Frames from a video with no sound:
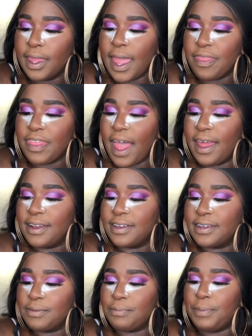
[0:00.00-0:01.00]
get that
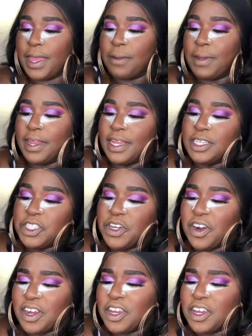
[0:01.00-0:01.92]
pigment into your,